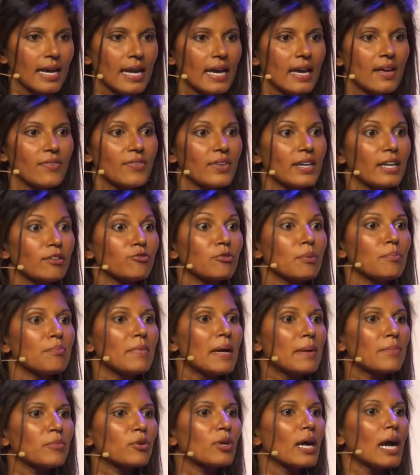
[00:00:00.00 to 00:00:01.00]
And then I
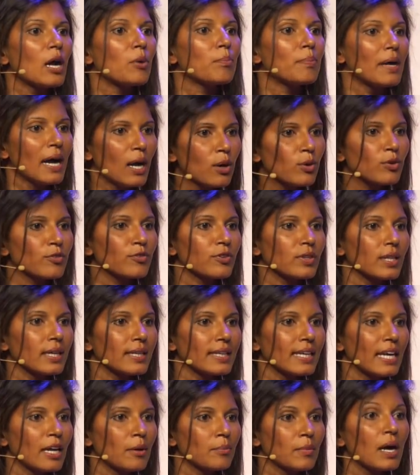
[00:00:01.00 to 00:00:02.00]
remember how powerful I
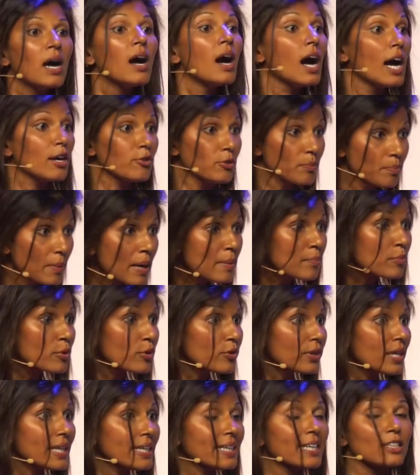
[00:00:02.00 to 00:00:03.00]
am. I remember
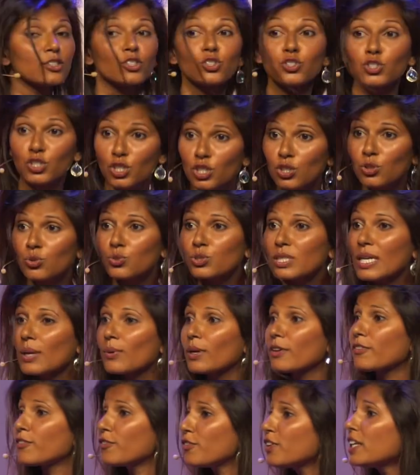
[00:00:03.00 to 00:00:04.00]
that I get to choose how I
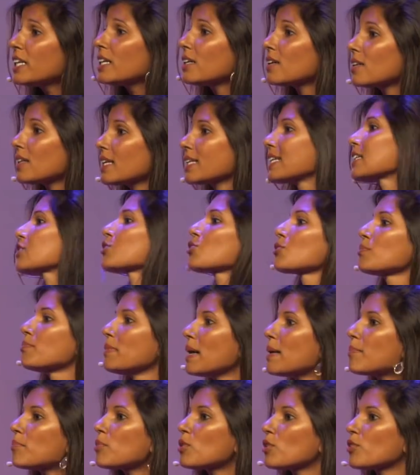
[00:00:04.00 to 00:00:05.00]
feel. I get to
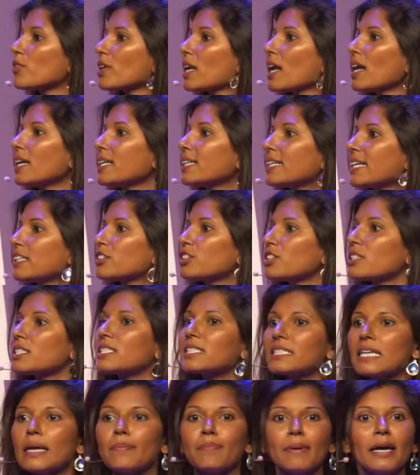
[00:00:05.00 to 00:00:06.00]
remember that I get to
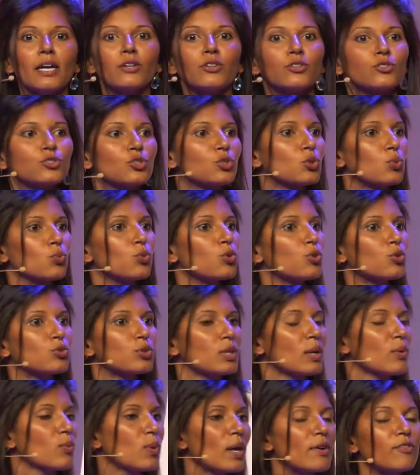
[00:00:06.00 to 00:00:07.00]
step out into the world
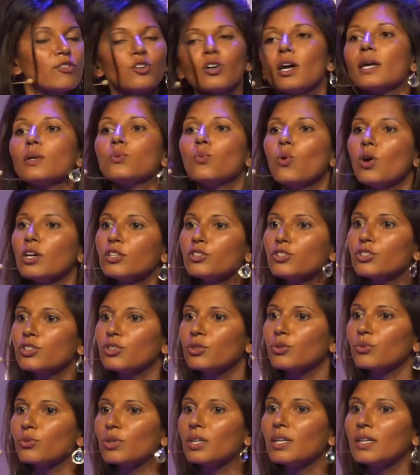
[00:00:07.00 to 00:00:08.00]
however I want
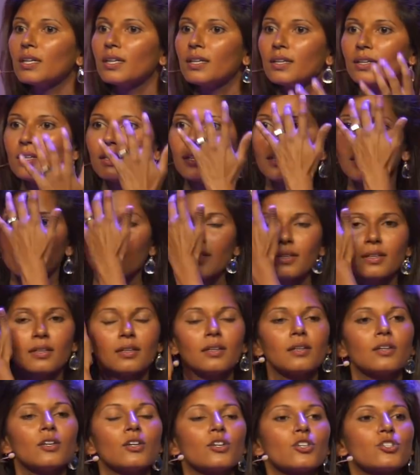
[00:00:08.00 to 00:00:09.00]
to.
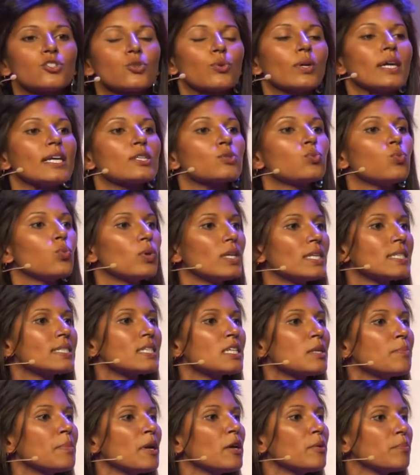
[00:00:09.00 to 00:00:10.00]
So I ask, what is it
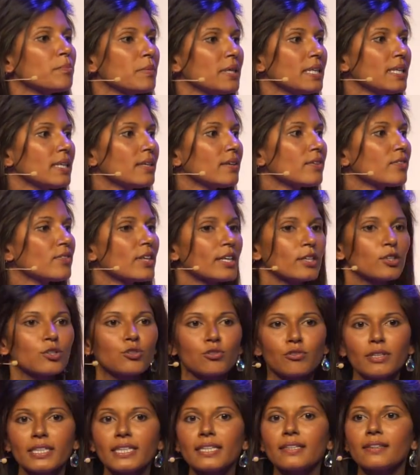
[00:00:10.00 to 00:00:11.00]
about me that
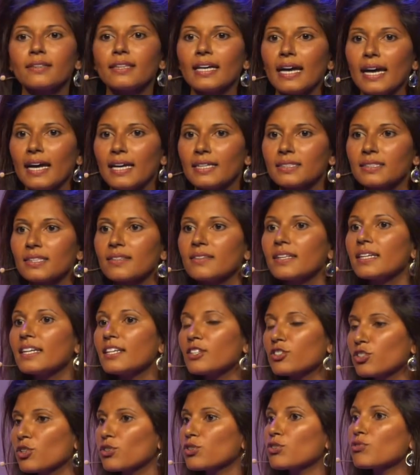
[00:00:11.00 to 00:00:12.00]
created that? And then I
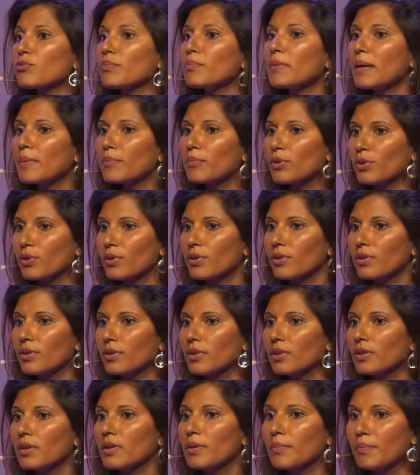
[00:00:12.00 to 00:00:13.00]
start to remember
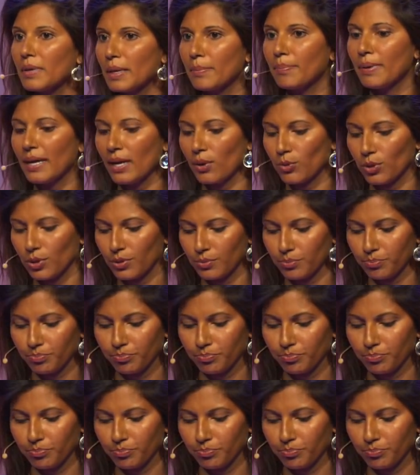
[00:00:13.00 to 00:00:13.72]
my power.